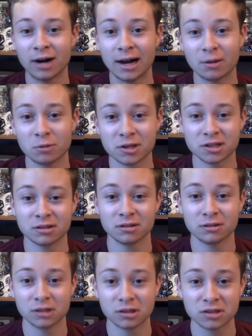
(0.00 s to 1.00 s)
I was a
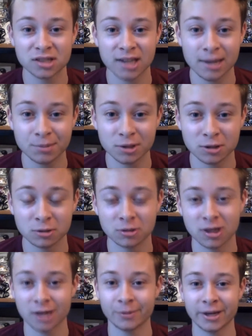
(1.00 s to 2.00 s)
little skeptical
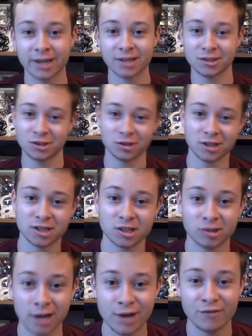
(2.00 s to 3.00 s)
coming into this
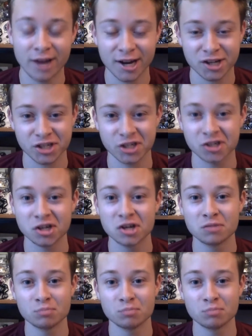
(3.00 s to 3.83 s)
live action